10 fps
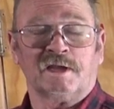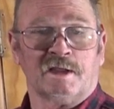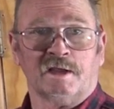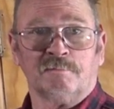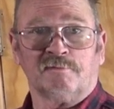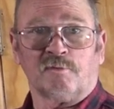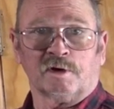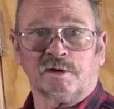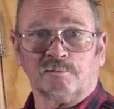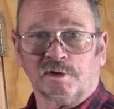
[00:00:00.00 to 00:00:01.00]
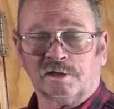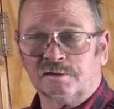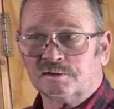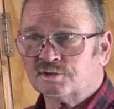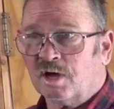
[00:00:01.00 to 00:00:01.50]
to cut up before I can bring it
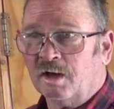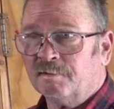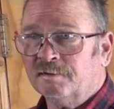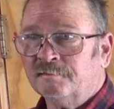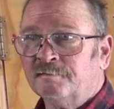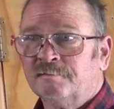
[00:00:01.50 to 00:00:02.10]
in the shop.